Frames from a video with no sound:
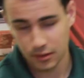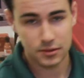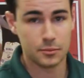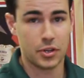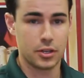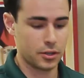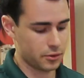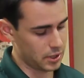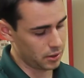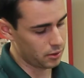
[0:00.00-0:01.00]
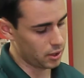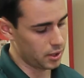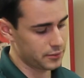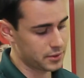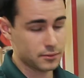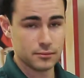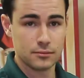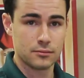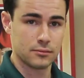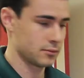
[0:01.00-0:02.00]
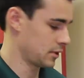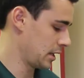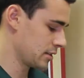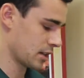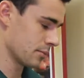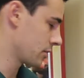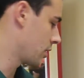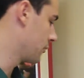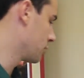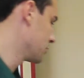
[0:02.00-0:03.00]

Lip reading: some polyurethane gloves. Any type of glove will